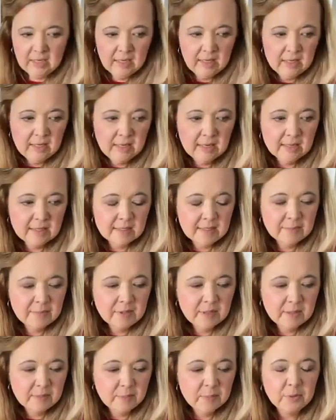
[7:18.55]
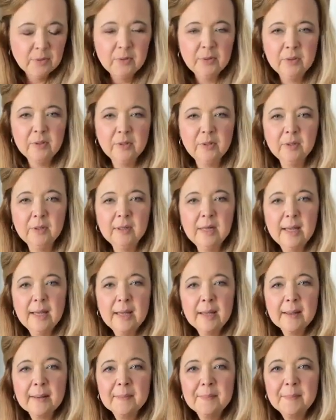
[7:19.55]
And next I'm gonna pull
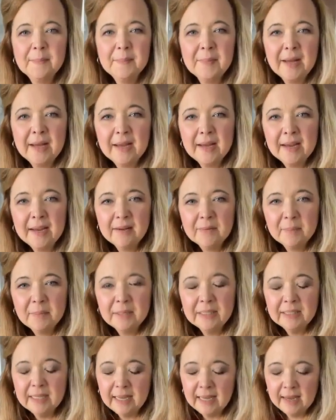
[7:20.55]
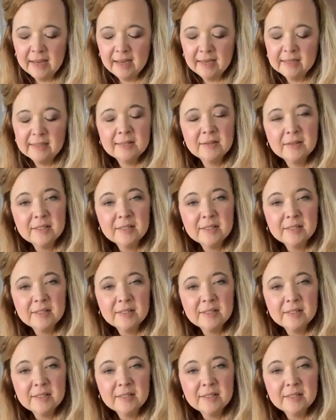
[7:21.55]
my plaid.